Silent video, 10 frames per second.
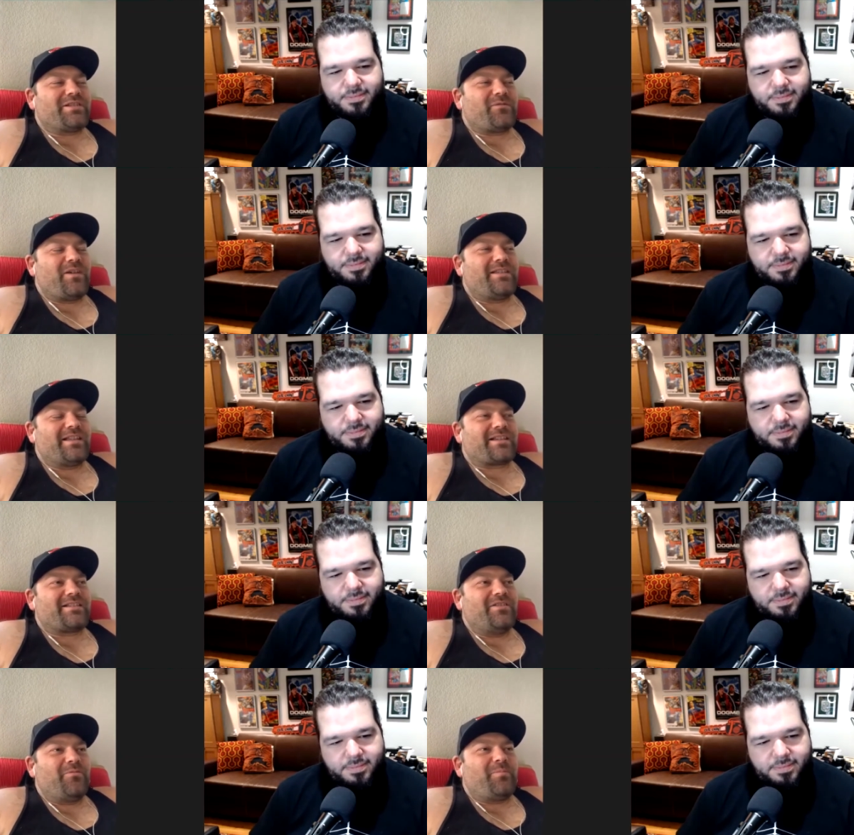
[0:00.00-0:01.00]
Speaker 1: find like
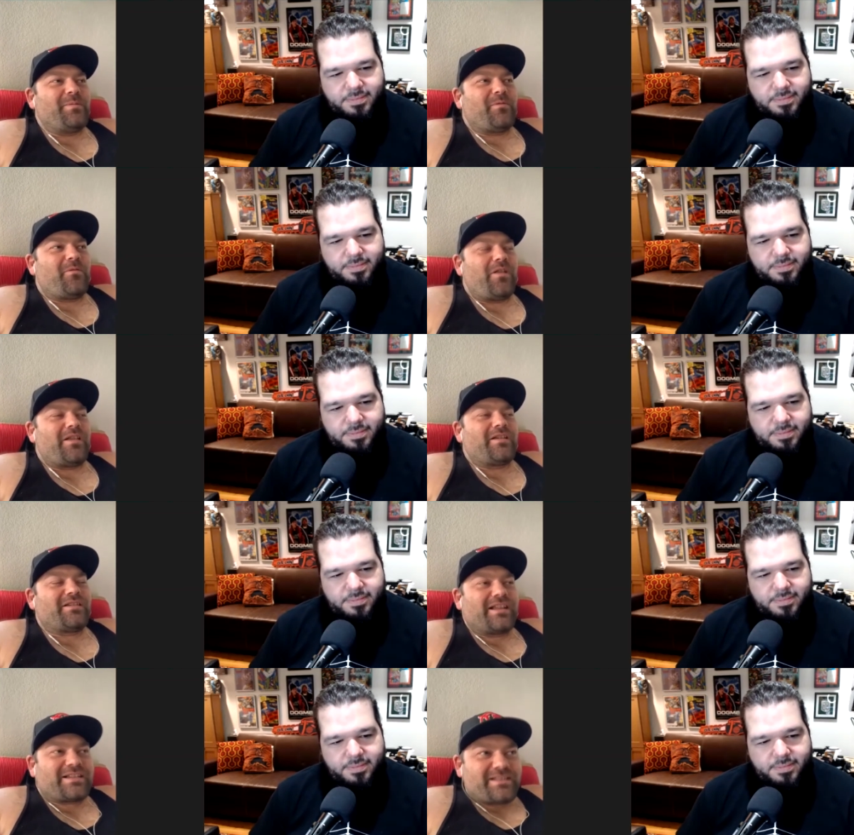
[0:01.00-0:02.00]
you know people falling
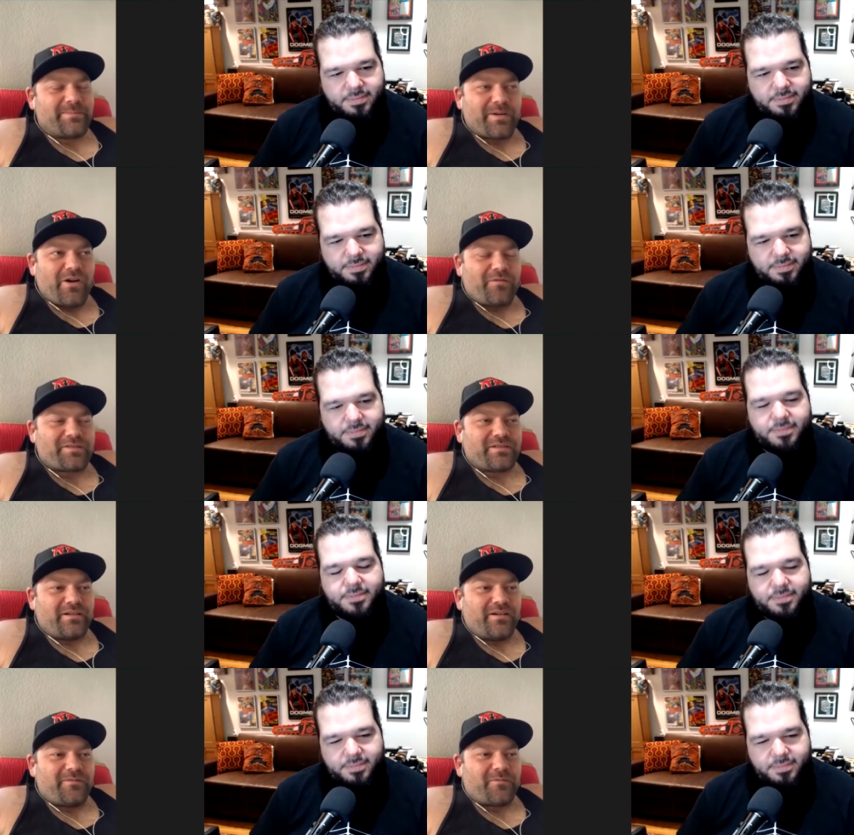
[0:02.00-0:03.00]
like slipping off
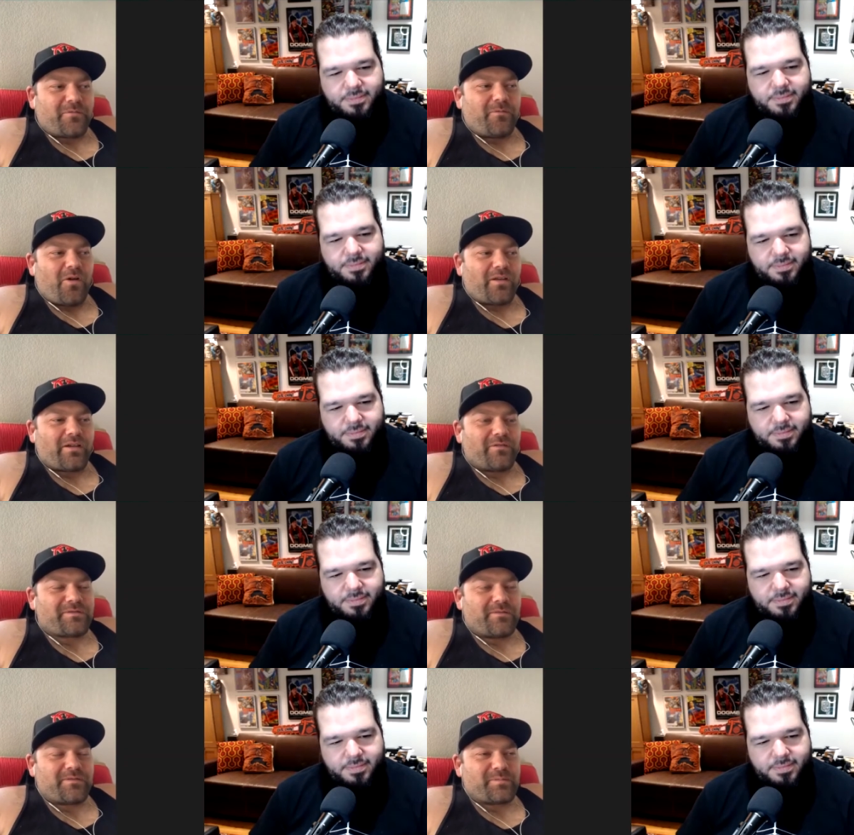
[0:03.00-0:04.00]
stuff or falling off
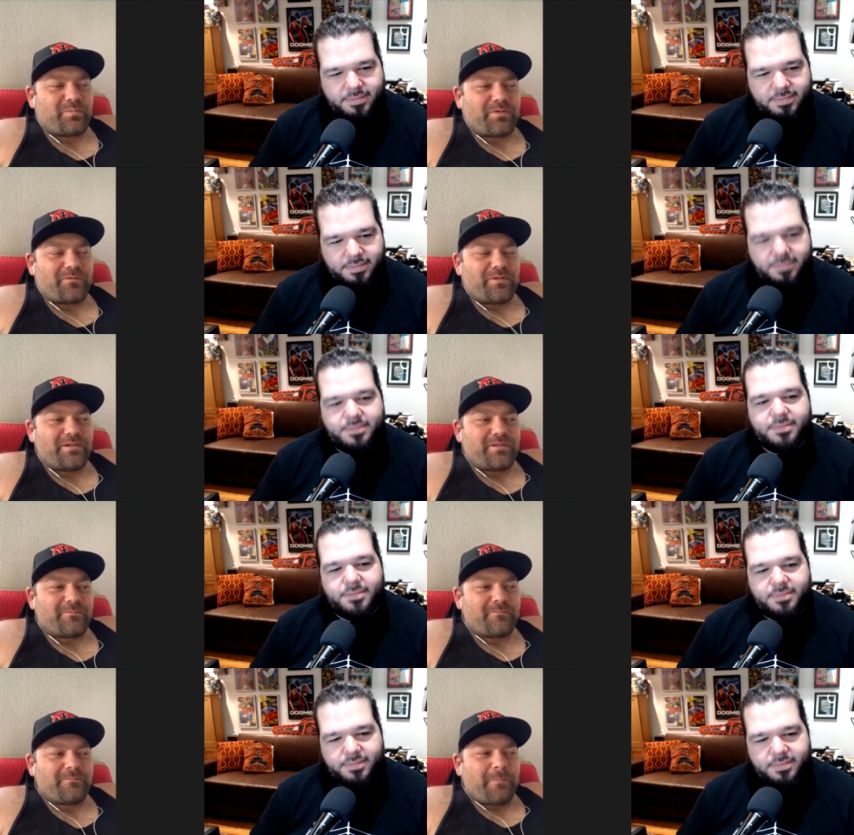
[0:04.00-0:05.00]
stuff that's pretty funny
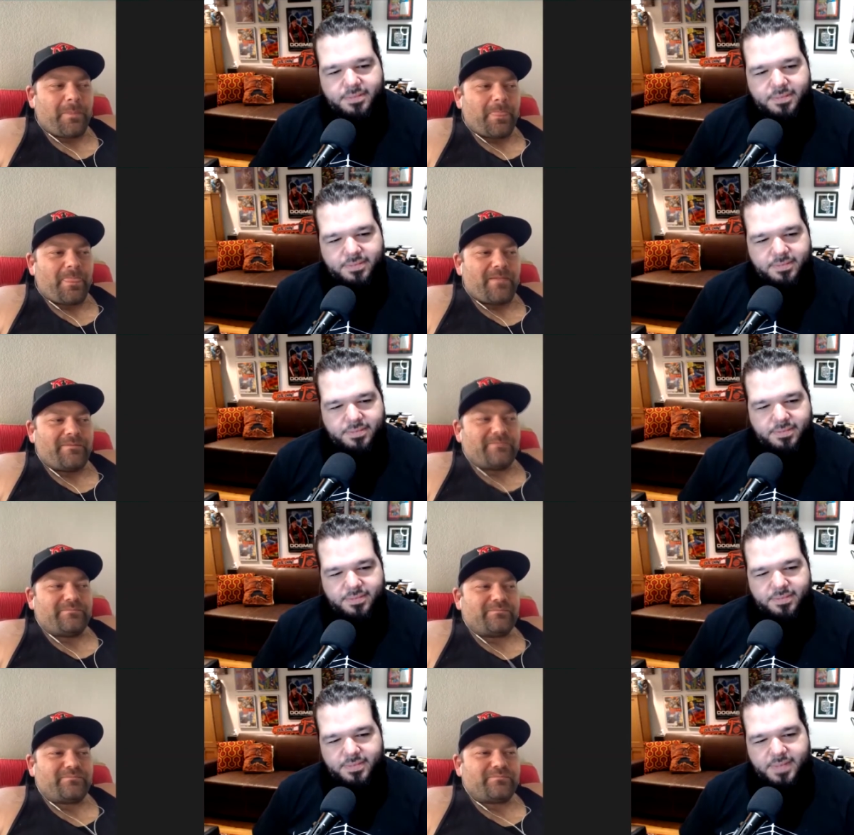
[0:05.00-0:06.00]

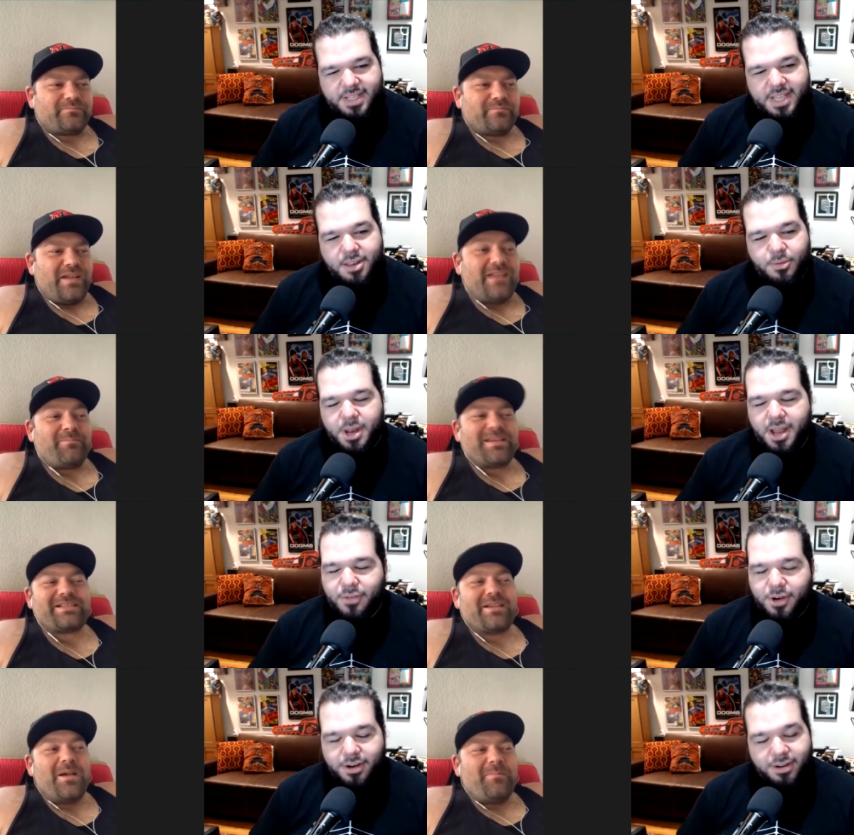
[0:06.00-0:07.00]
Speaker 2: has anyone basically,
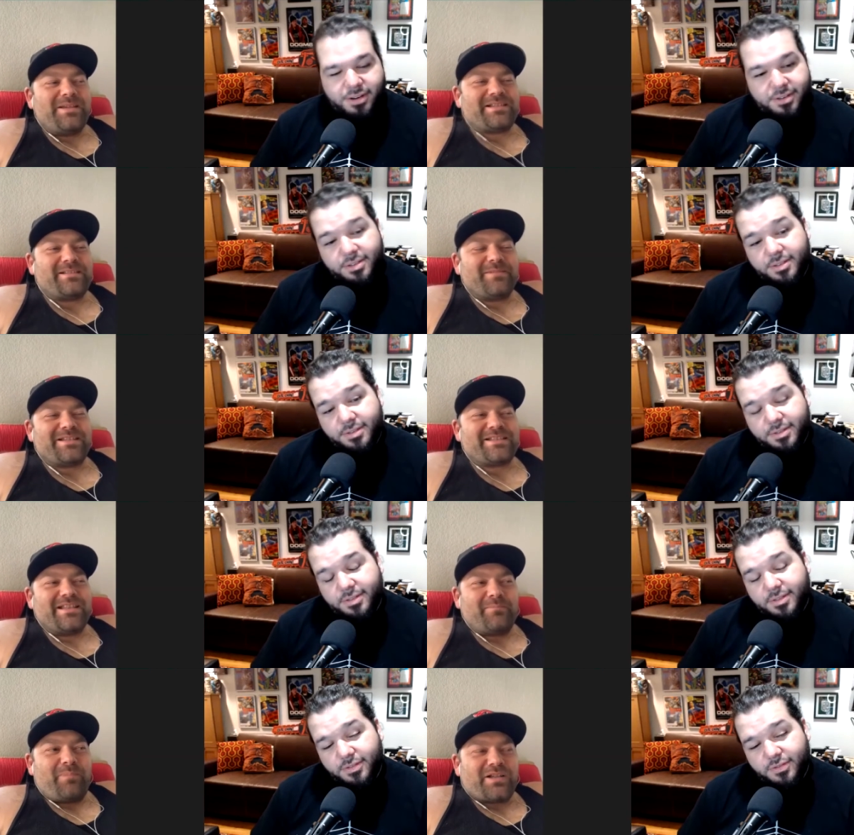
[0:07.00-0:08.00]
ever
Speaker 1: basically basically
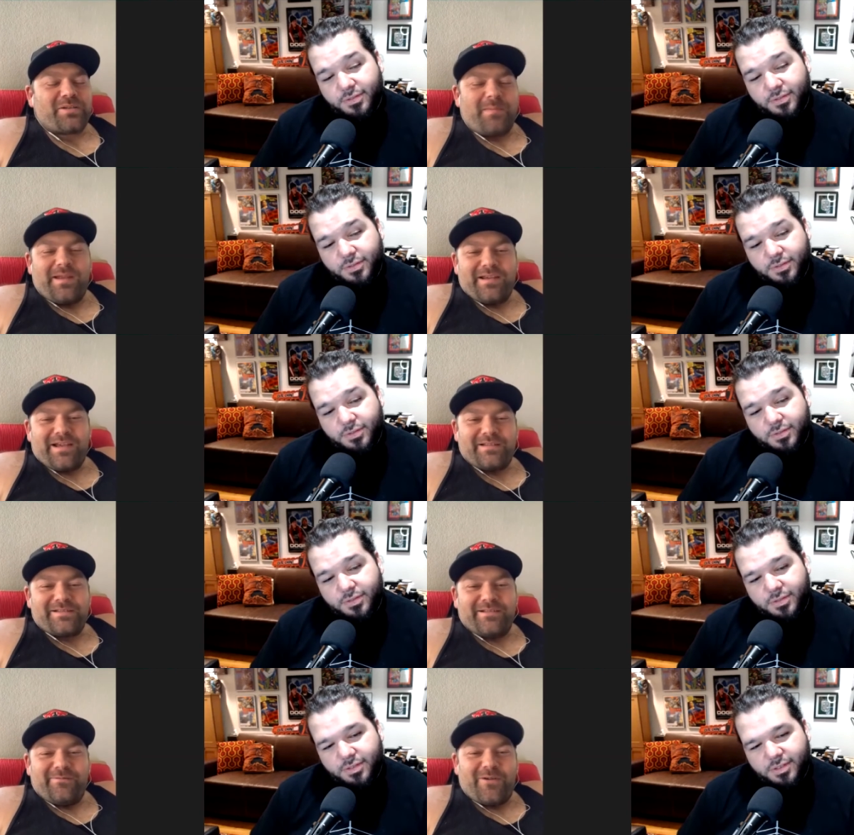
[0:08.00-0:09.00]
like botchamania kind of
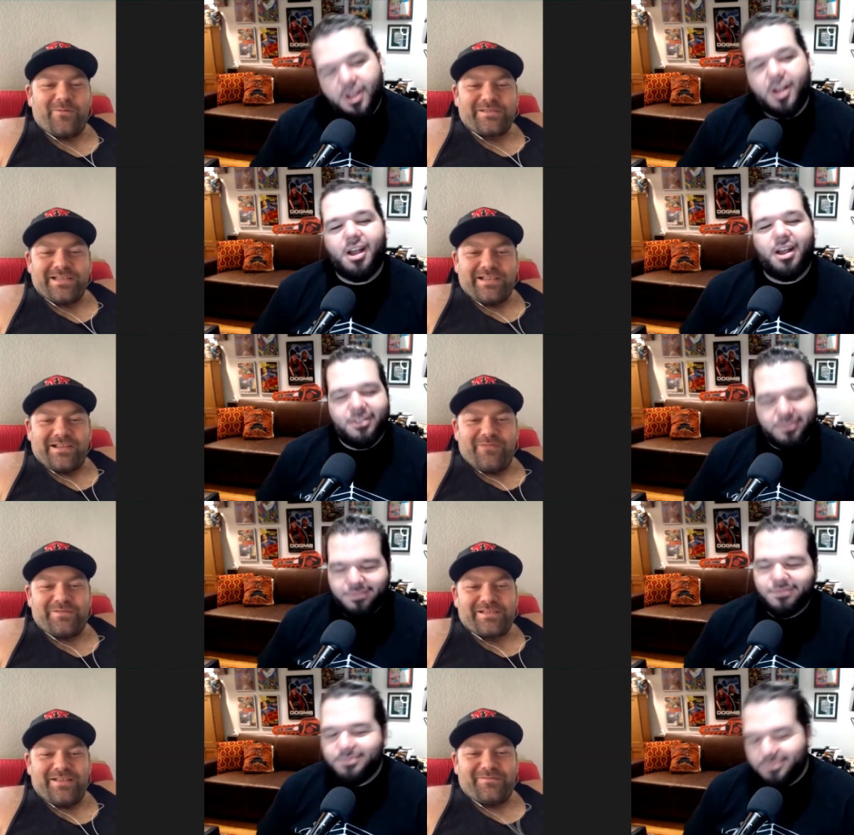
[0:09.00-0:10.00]
stuff? I was oh, like, yeah. I
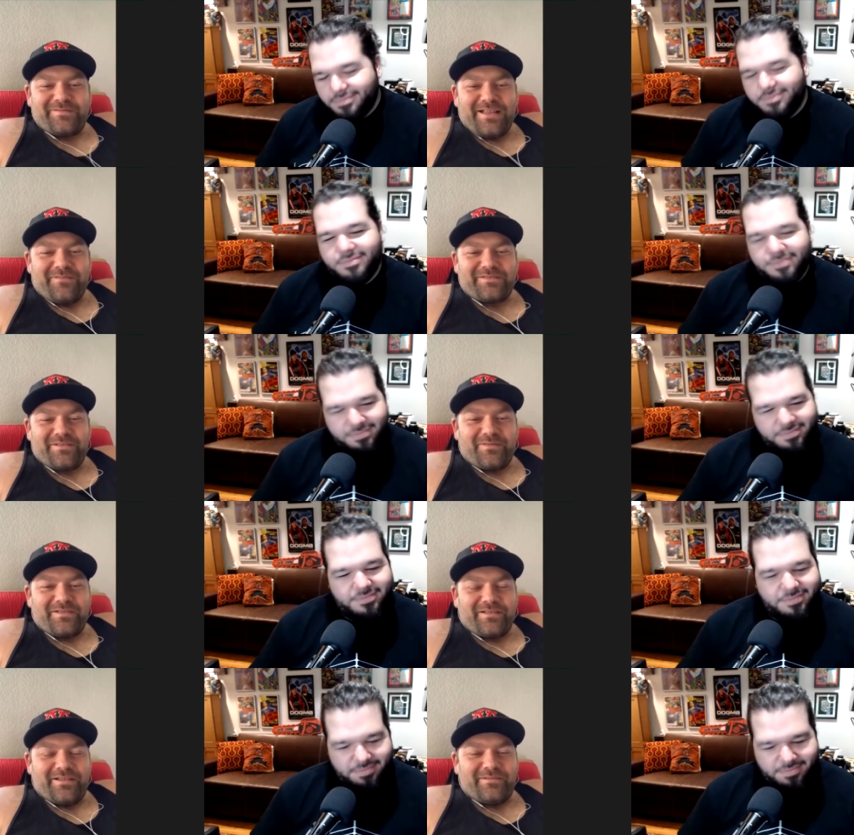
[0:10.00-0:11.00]
always laugh laugh stuff
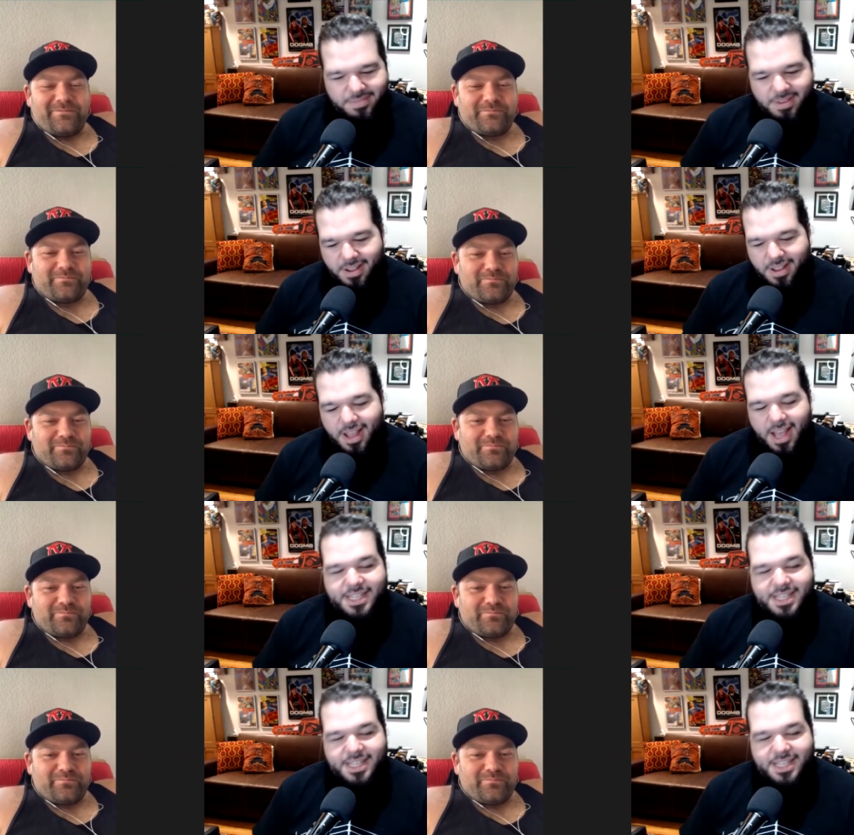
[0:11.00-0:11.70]
like that.
Speaker 2: Has